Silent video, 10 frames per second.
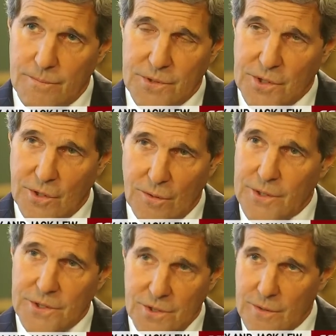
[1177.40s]

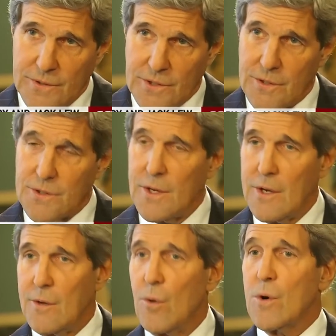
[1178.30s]
security services
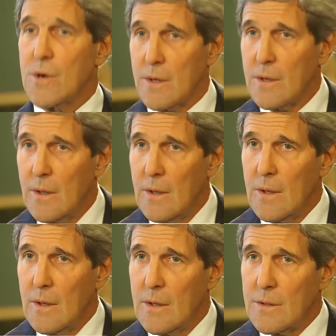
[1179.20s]
in order
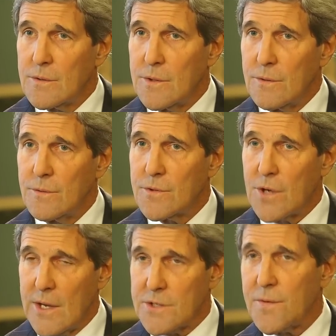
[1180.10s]
to
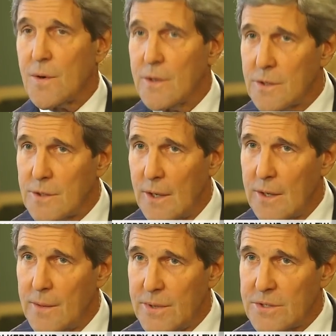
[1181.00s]
transfer it to
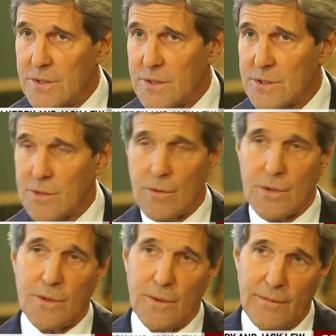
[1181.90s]
any business or
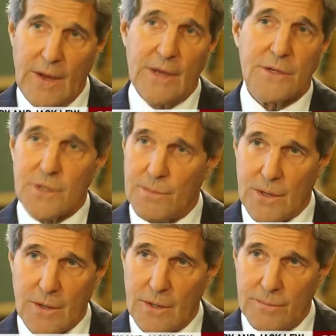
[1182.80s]
to advance
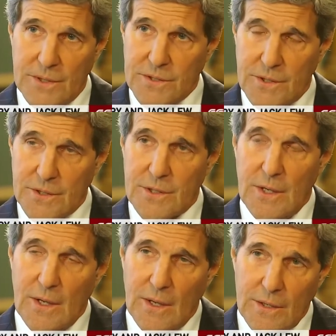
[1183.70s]
American business.
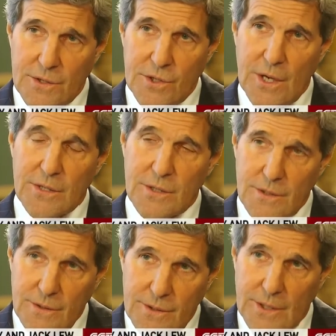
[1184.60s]
It just
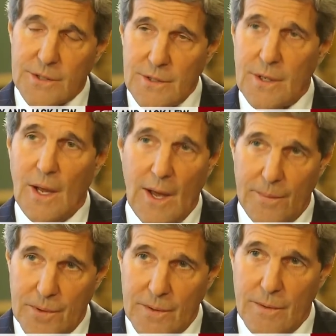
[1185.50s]
doesn't
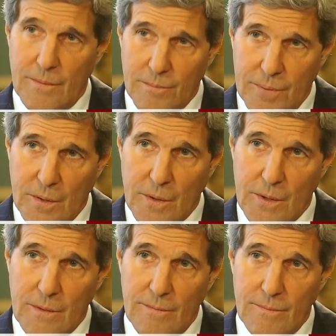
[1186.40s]
happen, period.